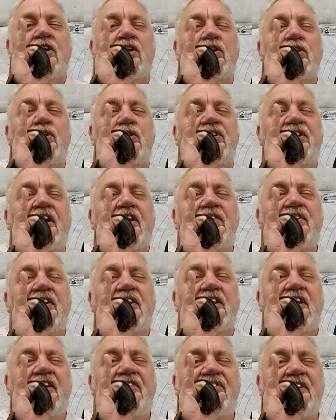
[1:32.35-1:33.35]
Look down the
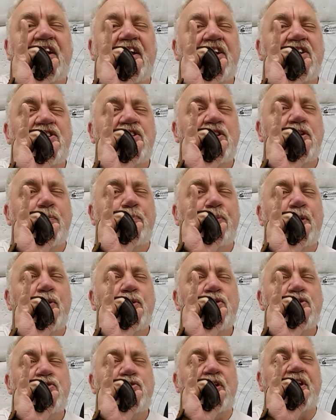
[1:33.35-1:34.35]
left edge of the
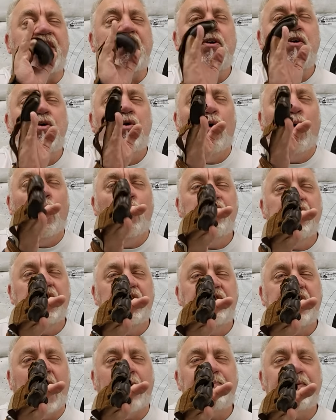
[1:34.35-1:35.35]
bowstring over
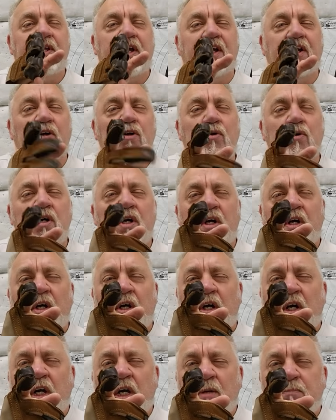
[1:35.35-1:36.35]
the top of the arrow.
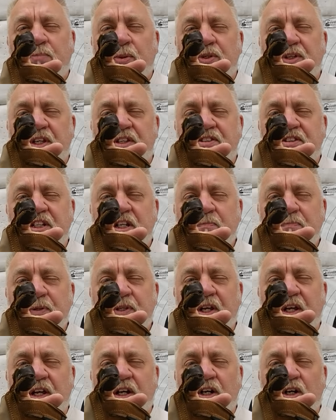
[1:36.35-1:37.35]
Put the tip
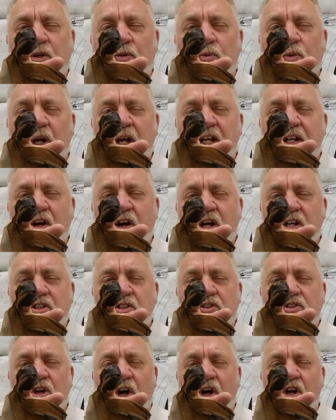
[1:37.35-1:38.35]
of the arrow right on
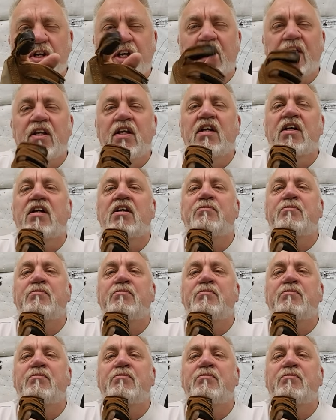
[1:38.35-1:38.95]
your target.